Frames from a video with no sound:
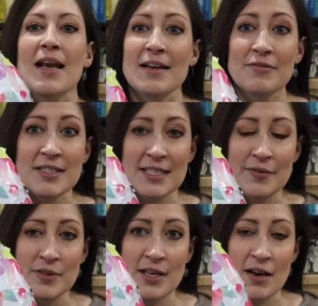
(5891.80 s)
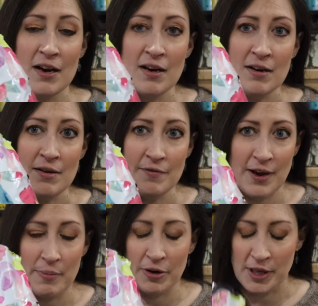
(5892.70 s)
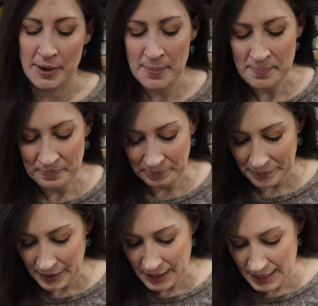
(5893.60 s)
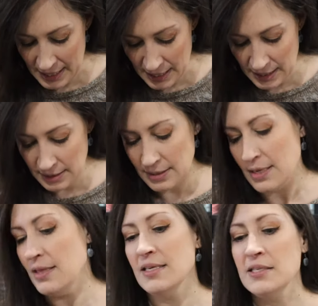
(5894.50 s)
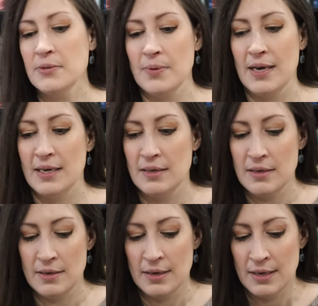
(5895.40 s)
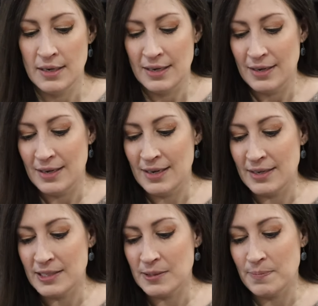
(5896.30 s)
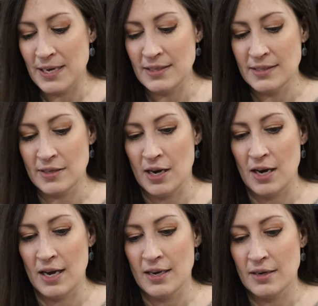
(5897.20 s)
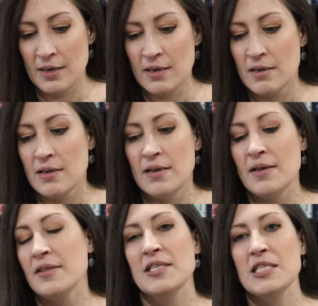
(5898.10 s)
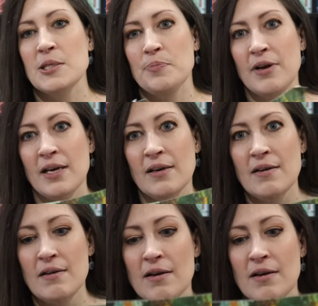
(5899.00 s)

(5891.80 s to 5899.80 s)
I received their Fiber Club, and this one is based on the spring